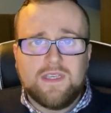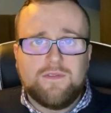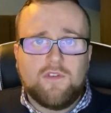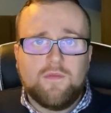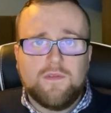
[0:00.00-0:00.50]

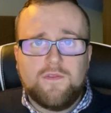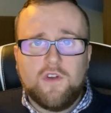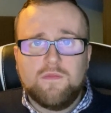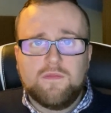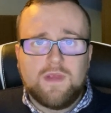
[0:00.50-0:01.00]
from the
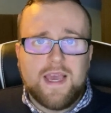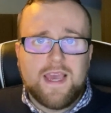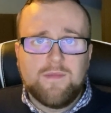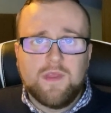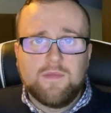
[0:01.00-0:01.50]
Fulham
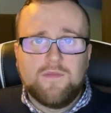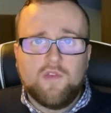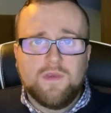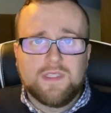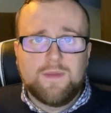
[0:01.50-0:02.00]
game and the
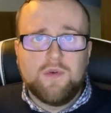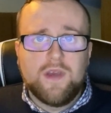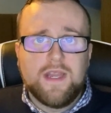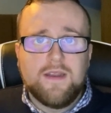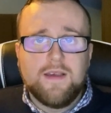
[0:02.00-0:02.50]
performance they put
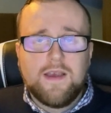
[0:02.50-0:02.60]
in.